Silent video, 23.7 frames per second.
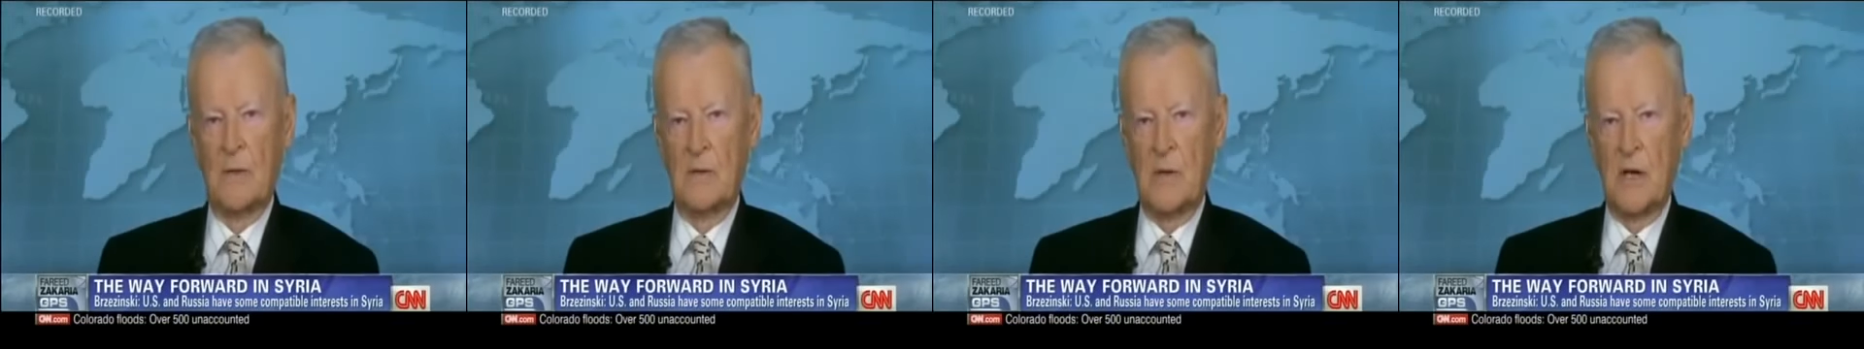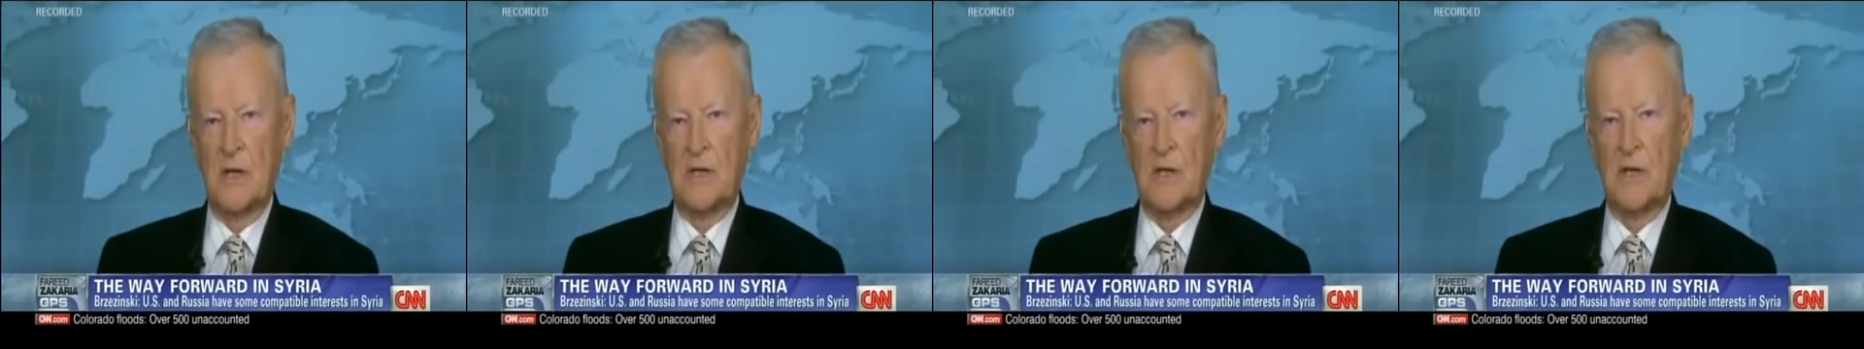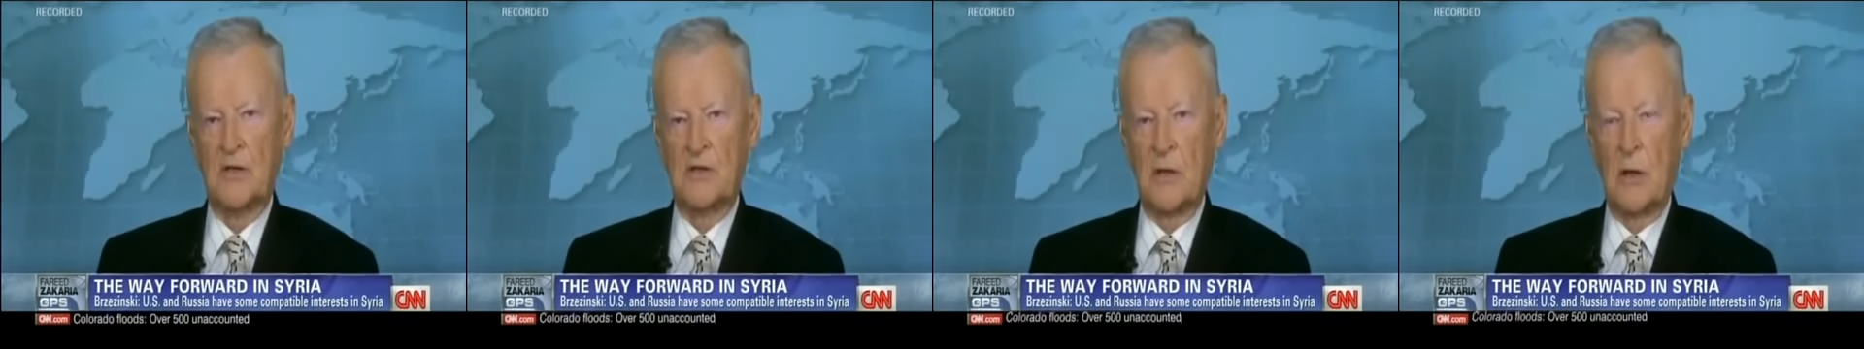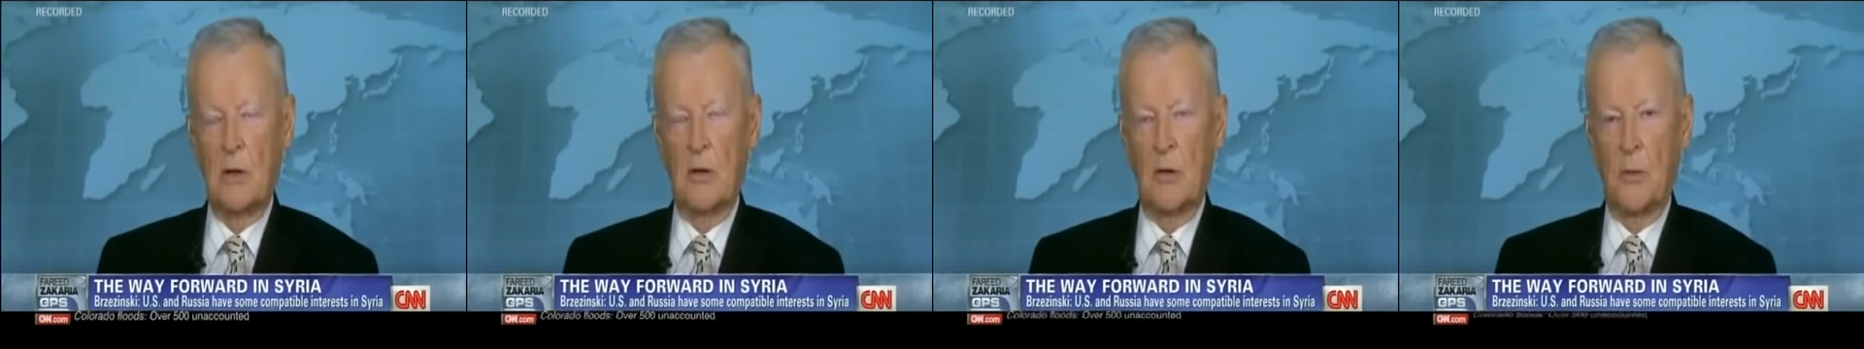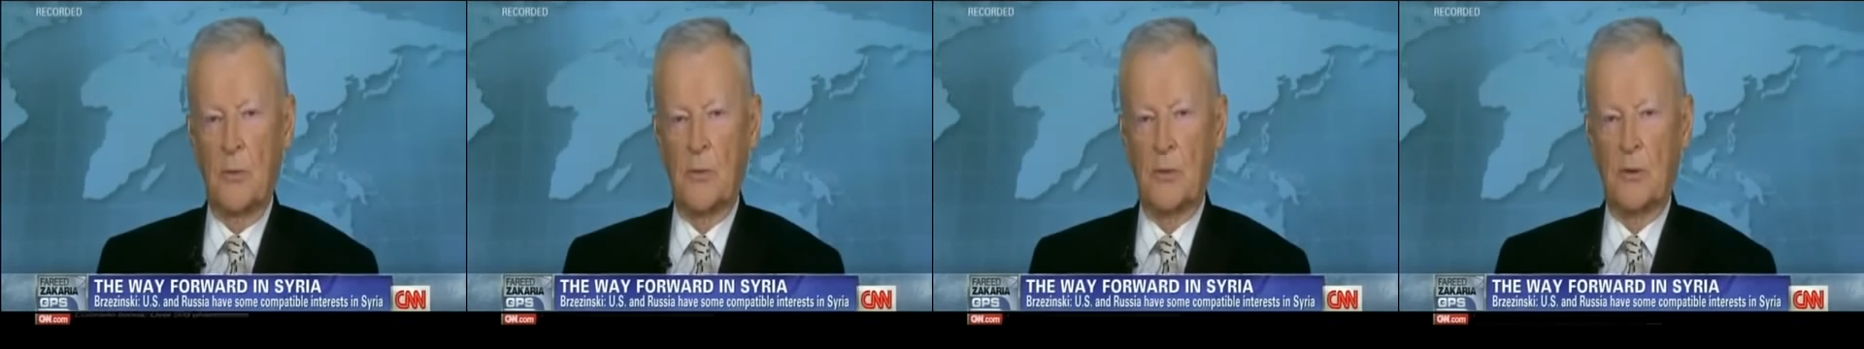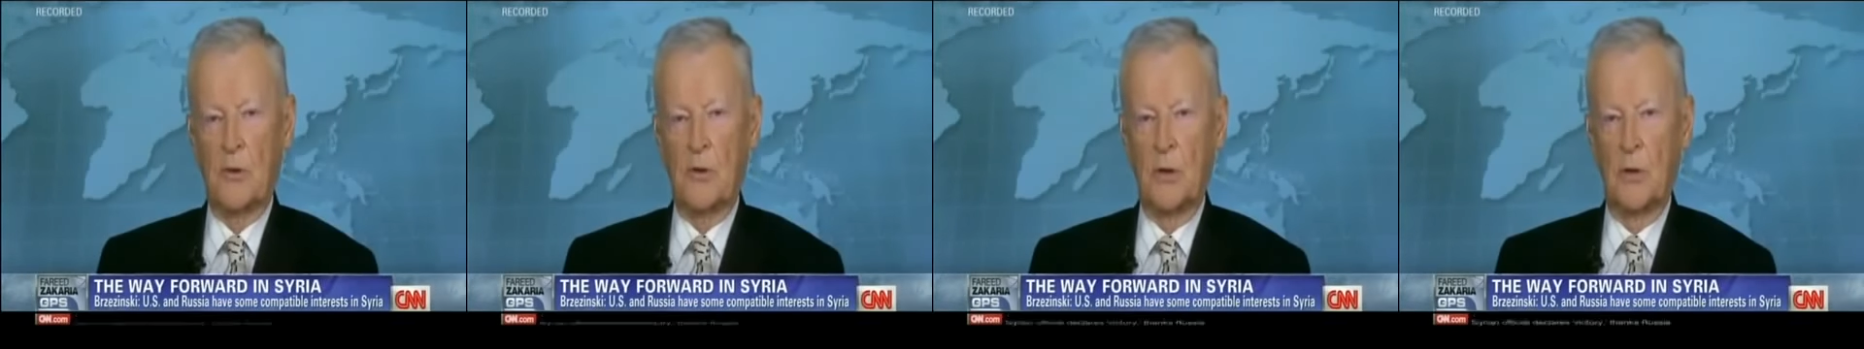Russia saw
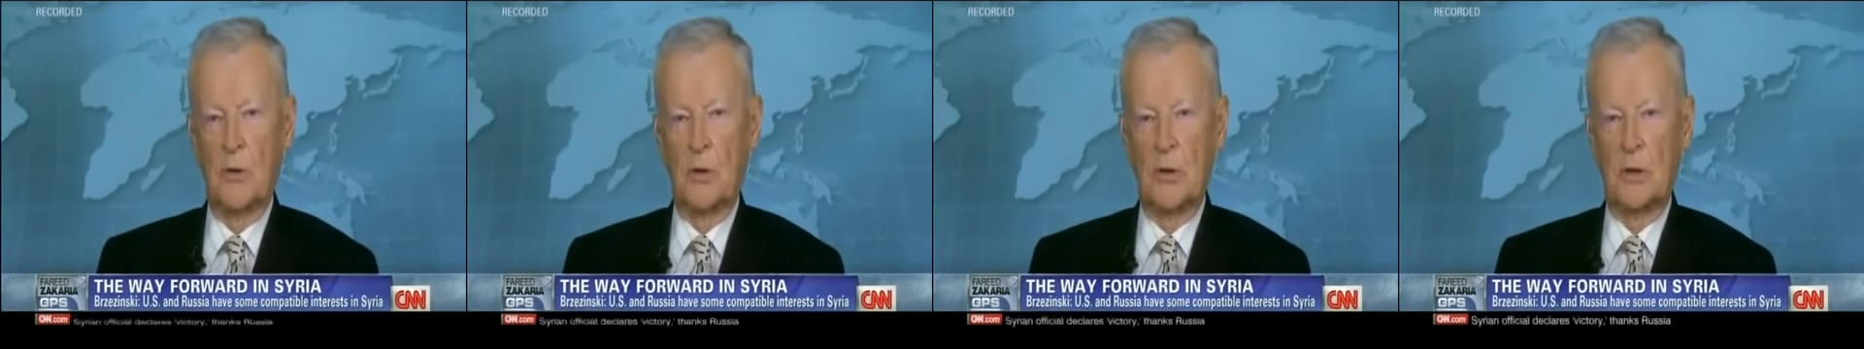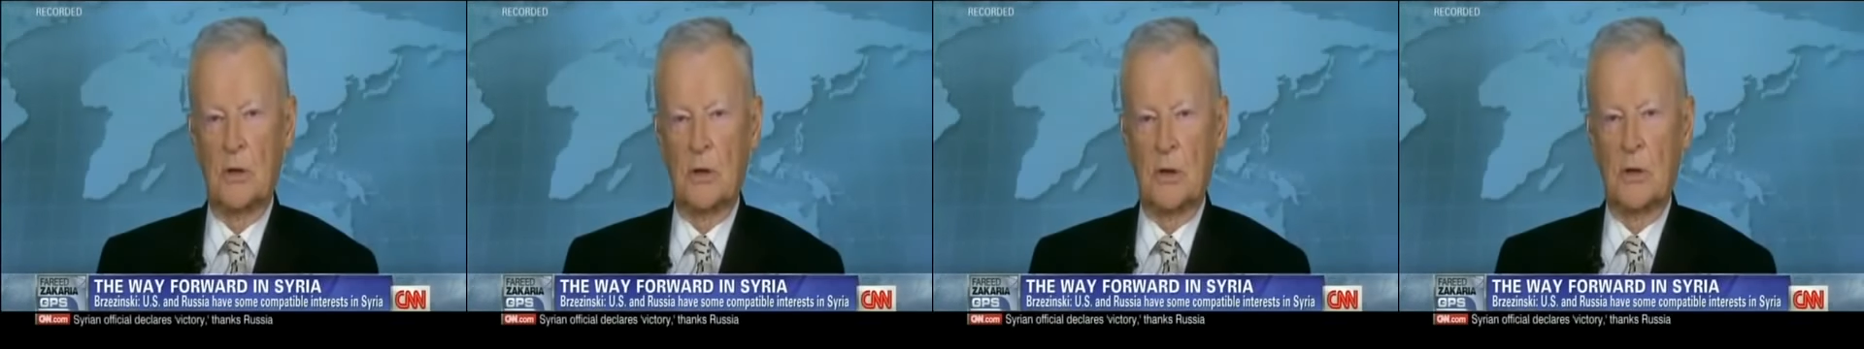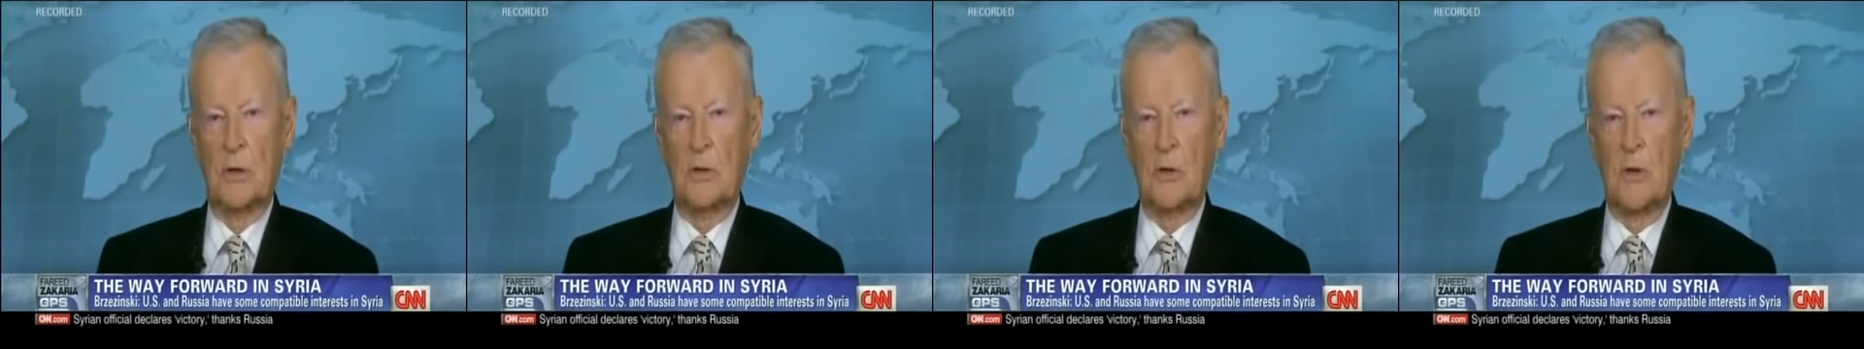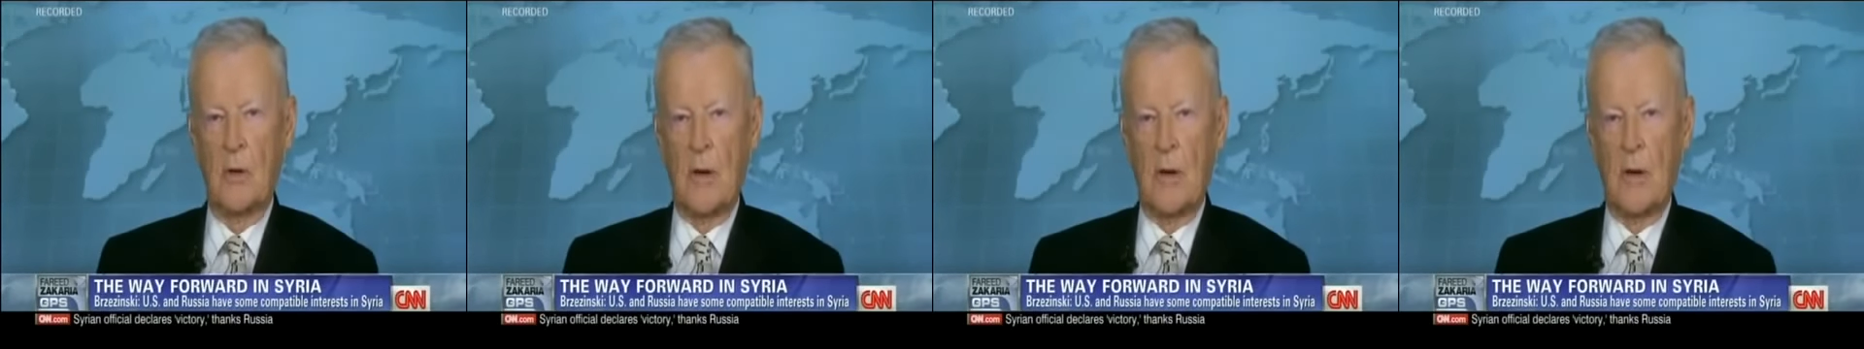an opportunity